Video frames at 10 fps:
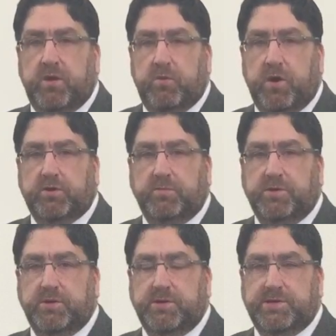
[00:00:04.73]
welcome
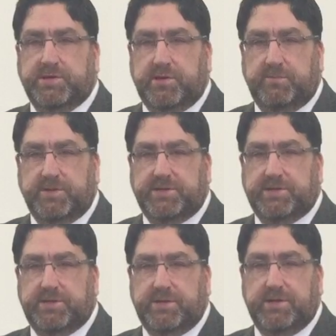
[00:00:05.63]
to this
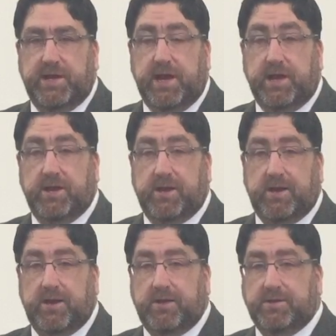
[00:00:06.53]
service today,
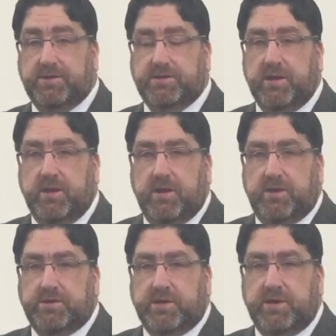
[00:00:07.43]
this
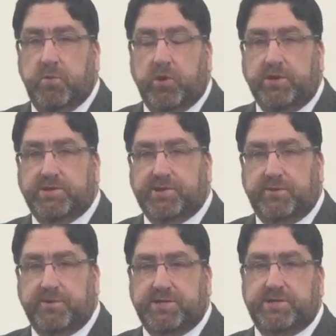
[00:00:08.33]
Sunday morning
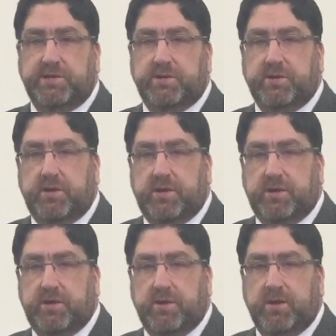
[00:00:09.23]
service
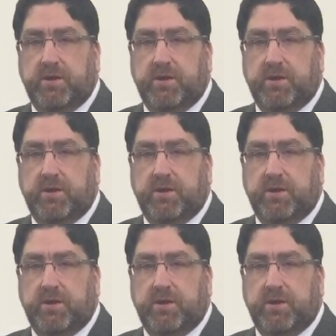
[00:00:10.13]
in